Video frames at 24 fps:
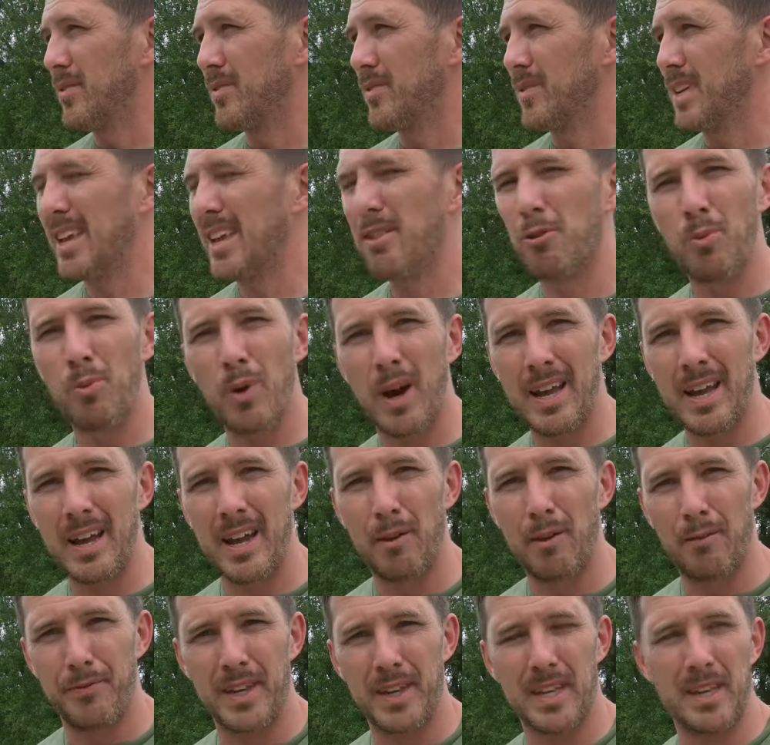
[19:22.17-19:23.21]
either way, I
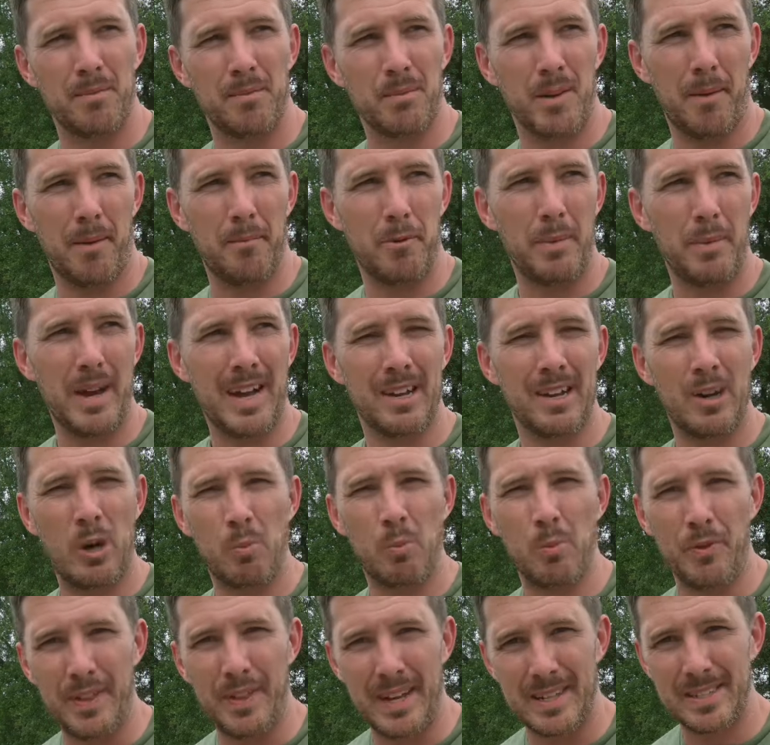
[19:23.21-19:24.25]
don't think I'm coming back
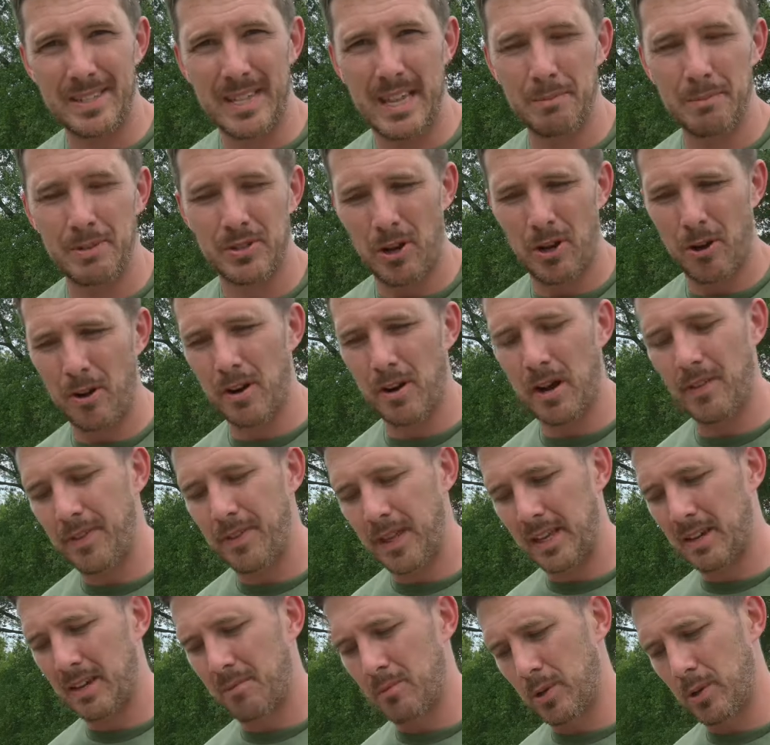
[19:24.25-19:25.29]
home with that same starter. I
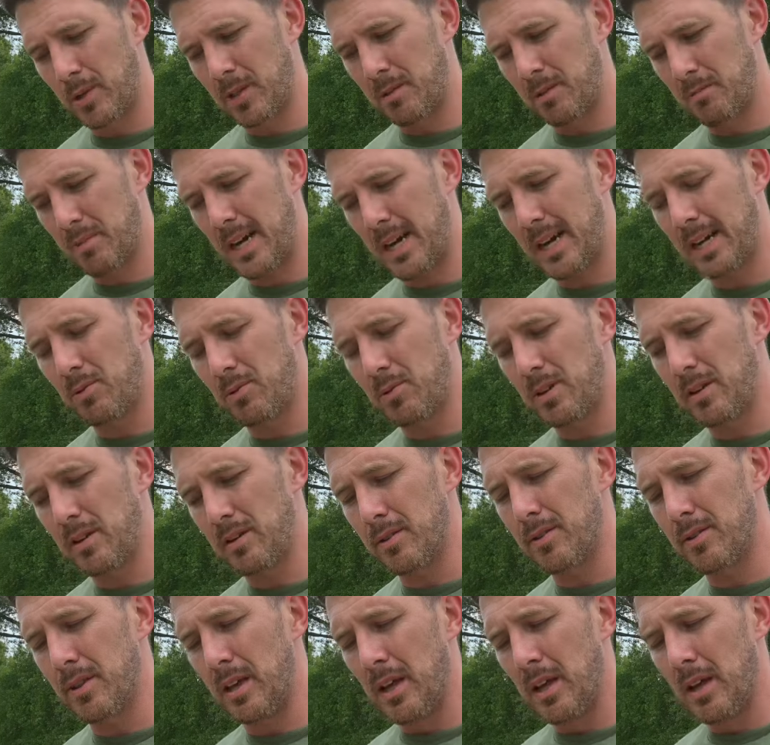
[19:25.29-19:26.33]
think I'm going to come back
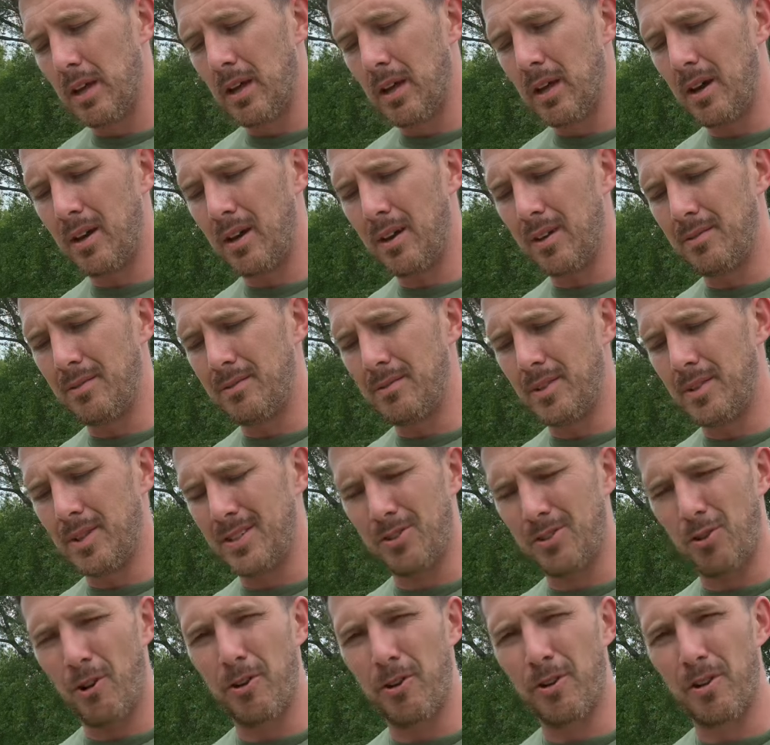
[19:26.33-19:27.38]
with a
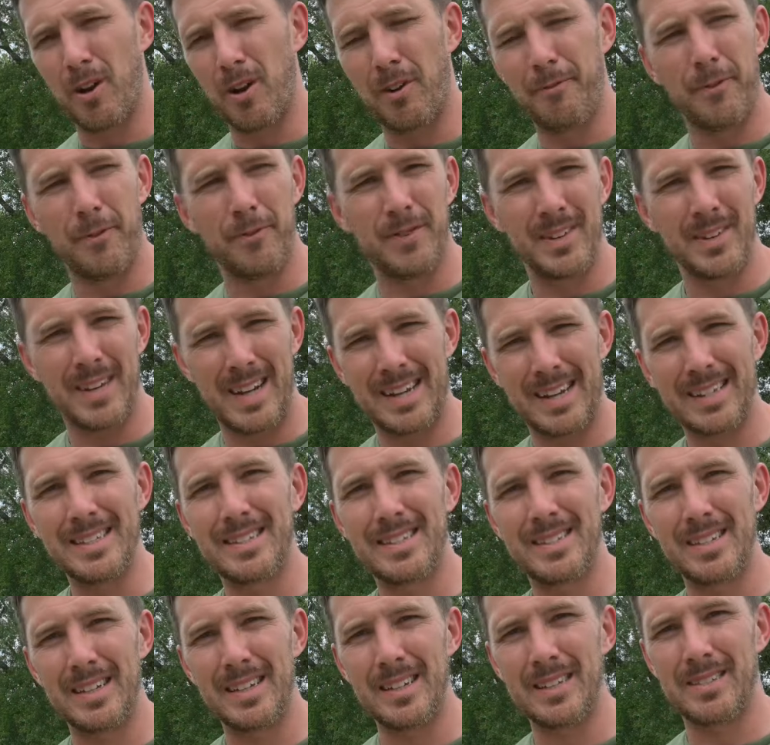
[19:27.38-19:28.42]
starter off of a
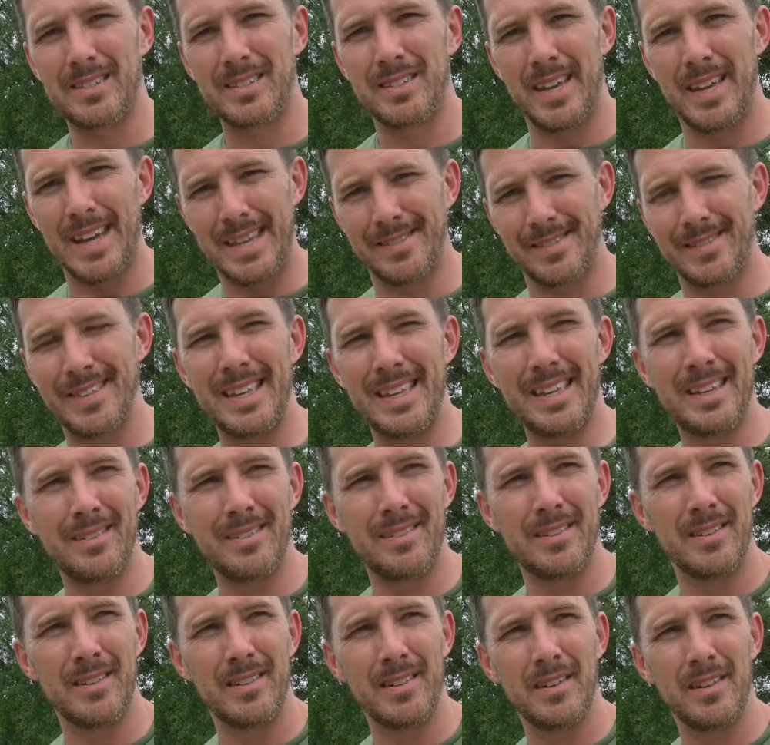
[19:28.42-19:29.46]
96 S10,
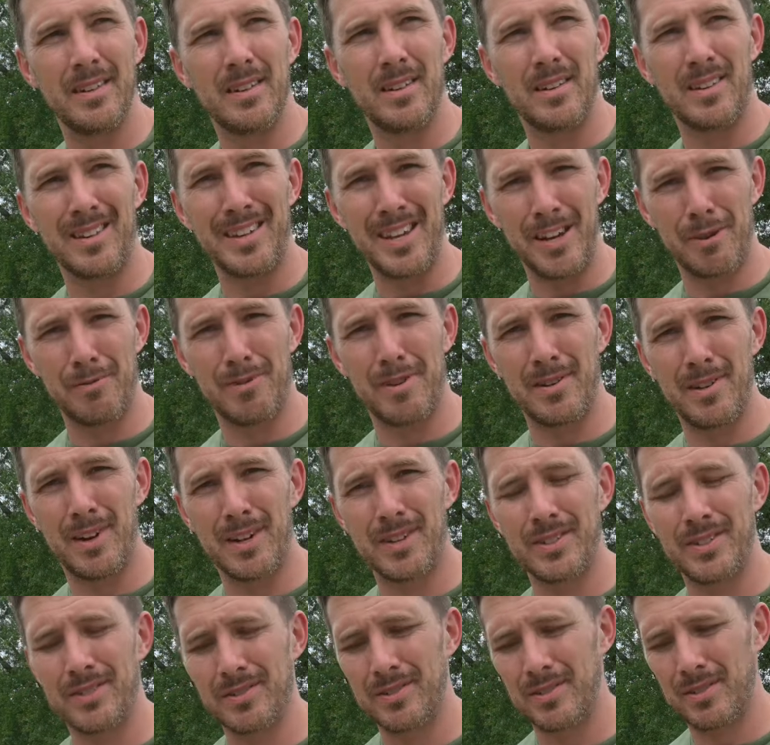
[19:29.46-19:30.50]
a gear
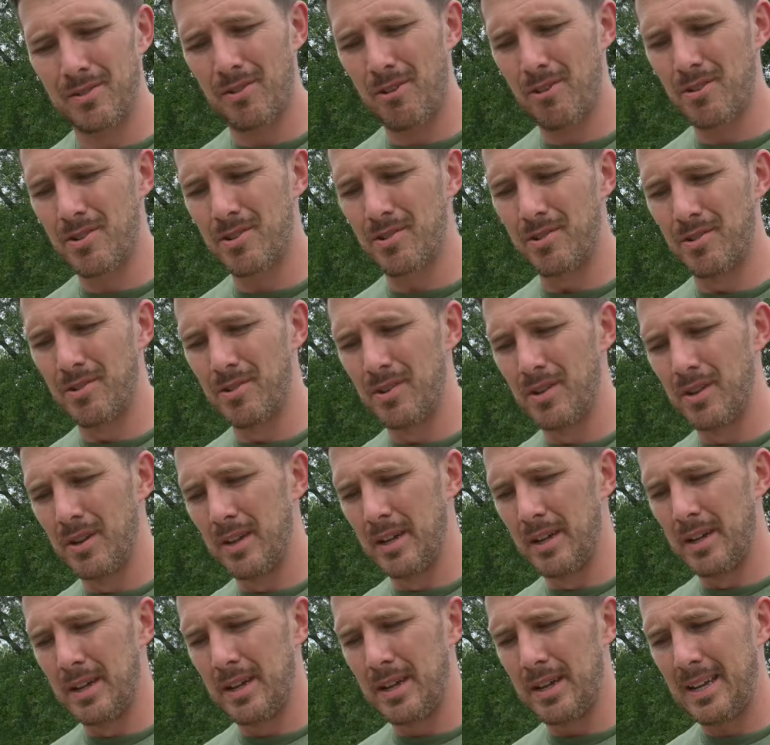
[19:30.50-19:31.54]
reduction starter,
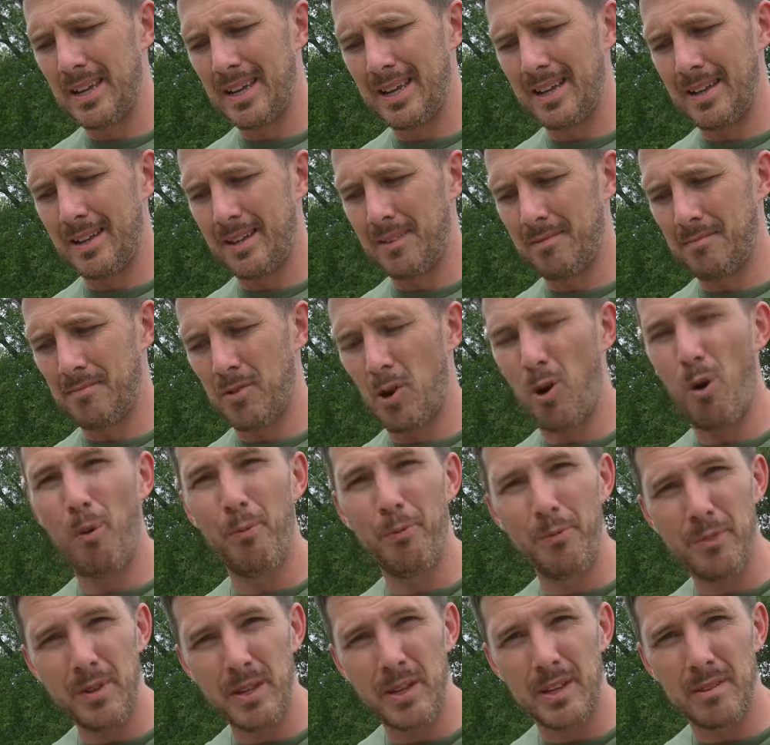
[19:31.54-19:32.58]
and
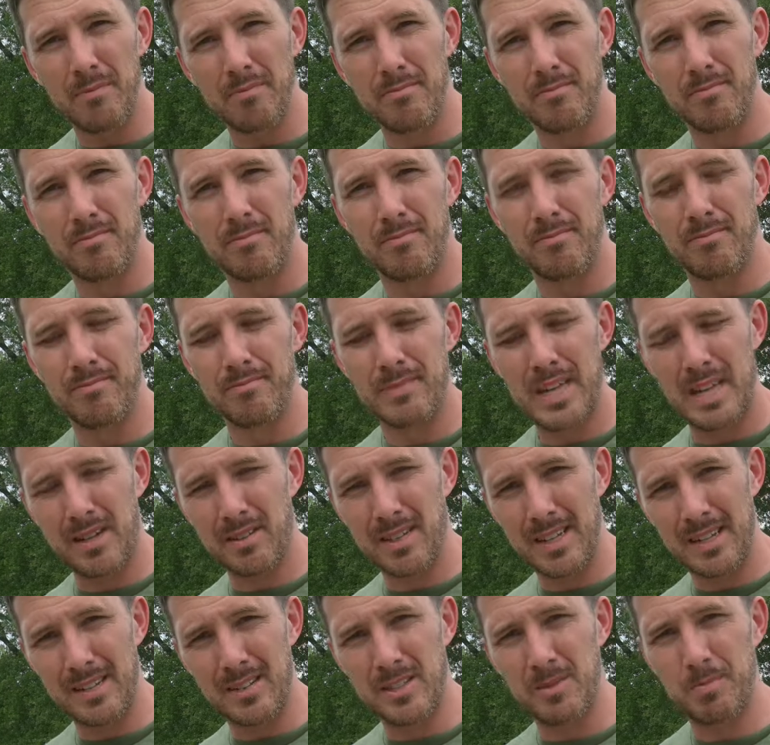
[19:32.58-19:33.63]
hopefully that'll
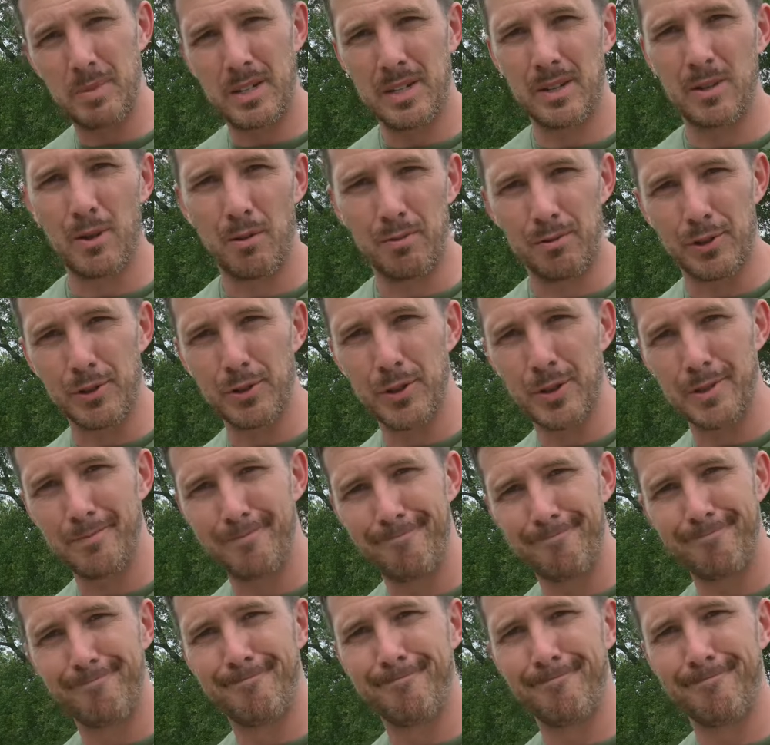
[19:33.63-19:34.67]
get us spinning over good.
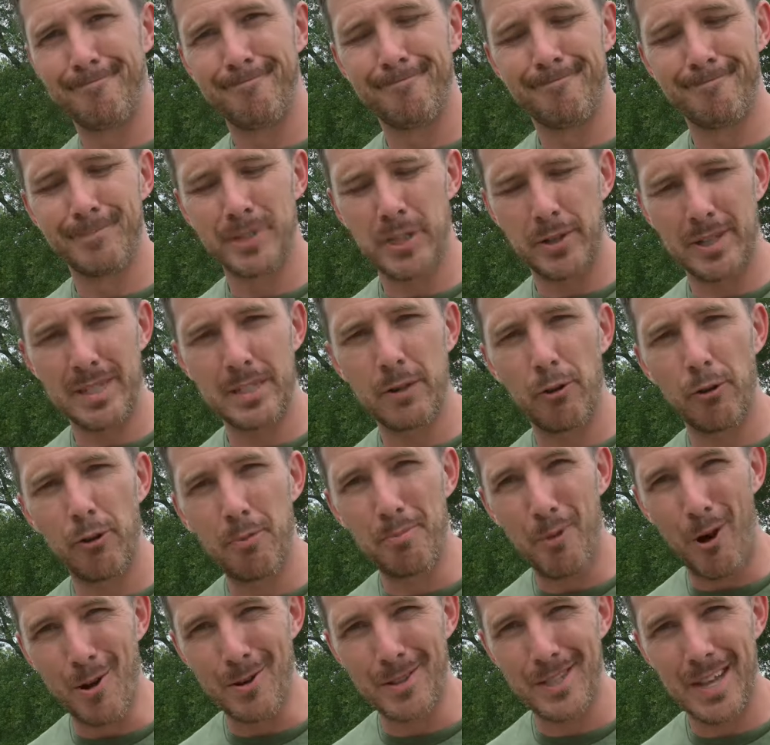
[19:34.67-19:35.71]
So let's go to the
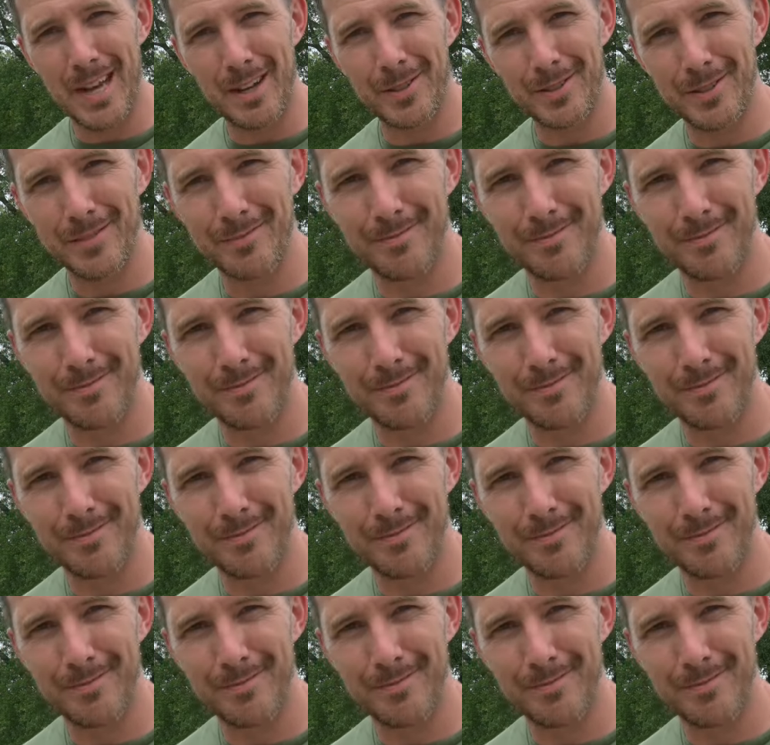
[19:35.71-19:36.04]
parts house.